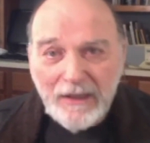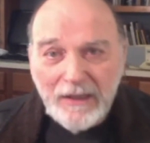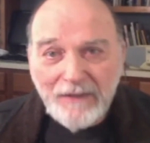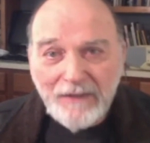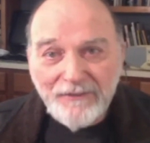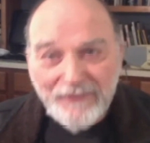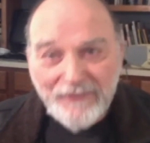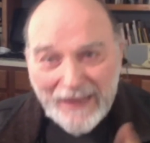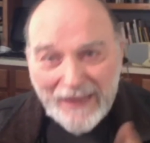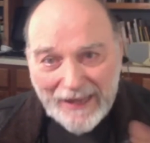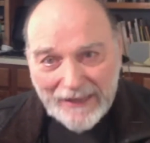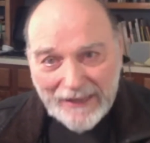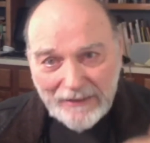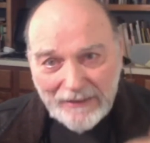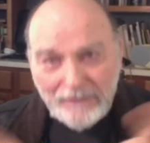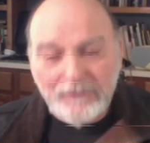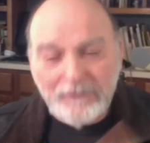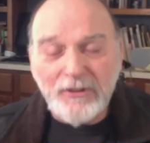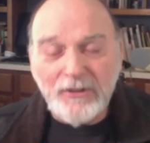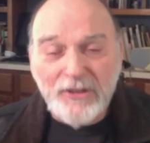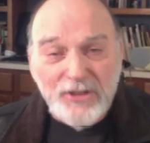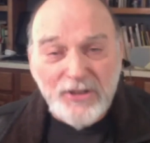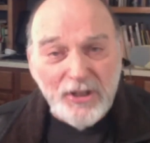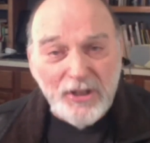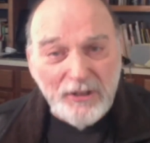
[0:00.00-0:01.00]
That
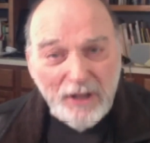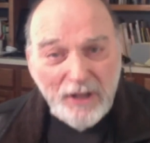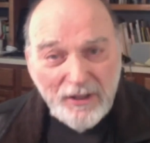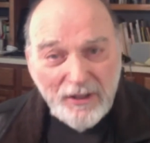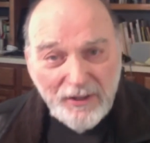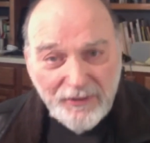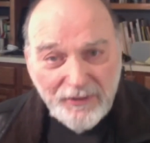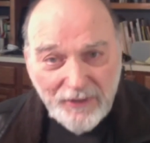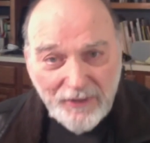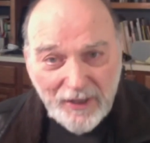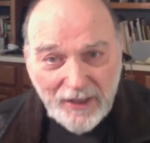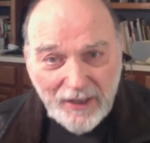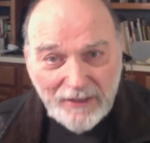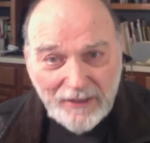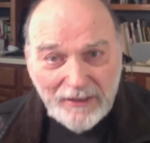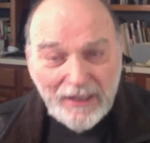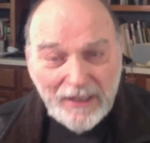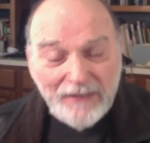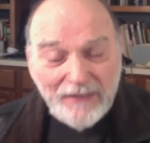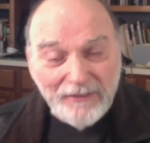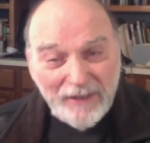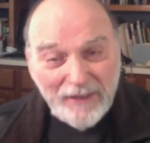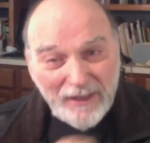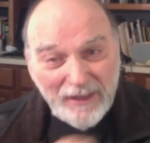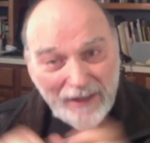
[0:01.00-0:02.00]
is another thing
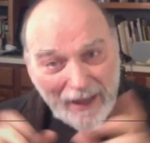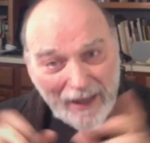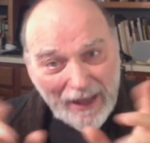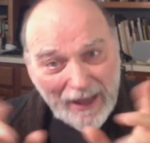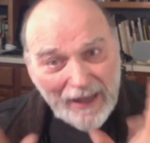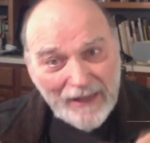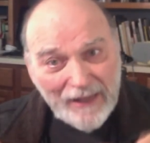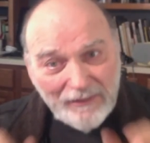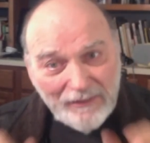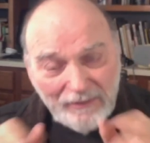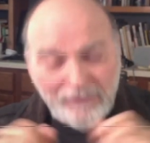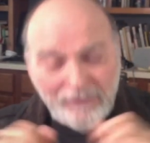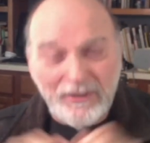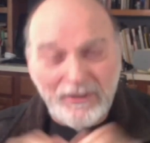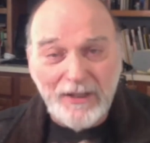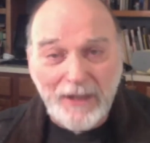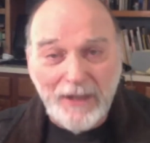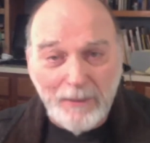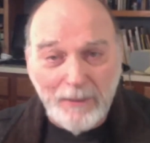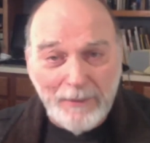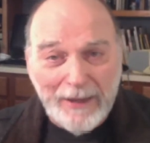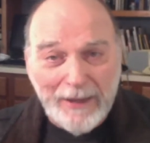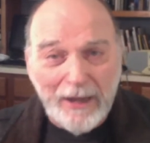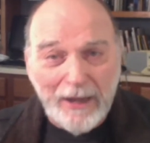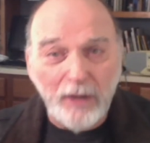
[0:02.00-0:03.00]
that I think
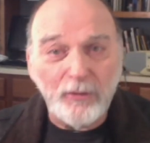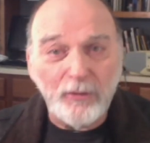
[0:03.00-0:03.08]
about